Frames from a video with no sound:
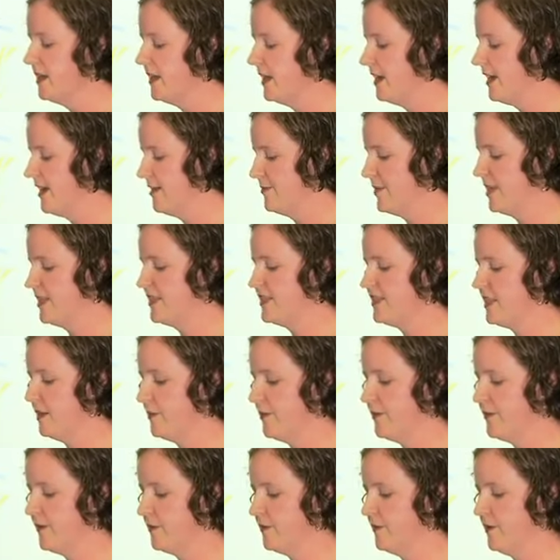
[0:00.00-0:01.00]
and some
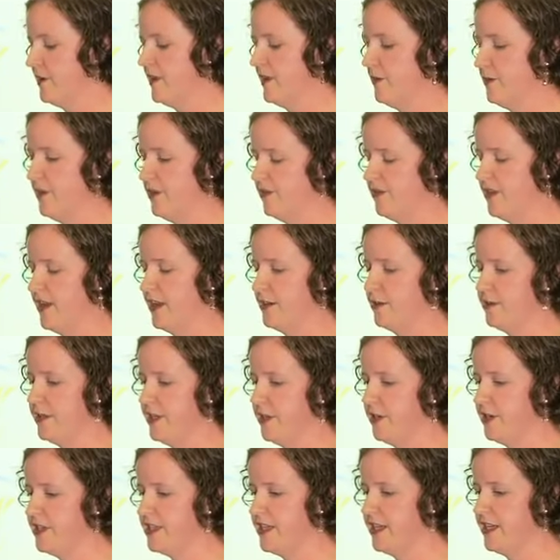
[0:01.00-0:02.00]
of them can be found on
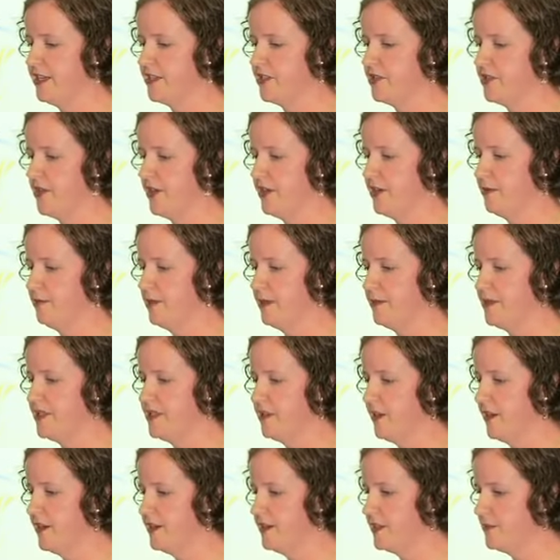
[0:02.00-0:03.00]
the OT Australia
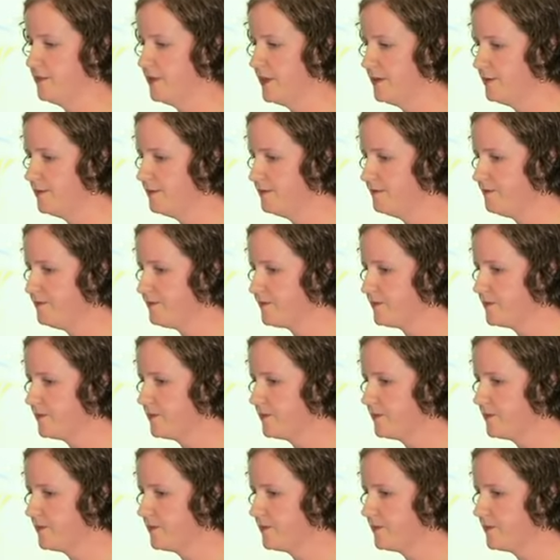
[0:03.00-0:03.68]
website as well.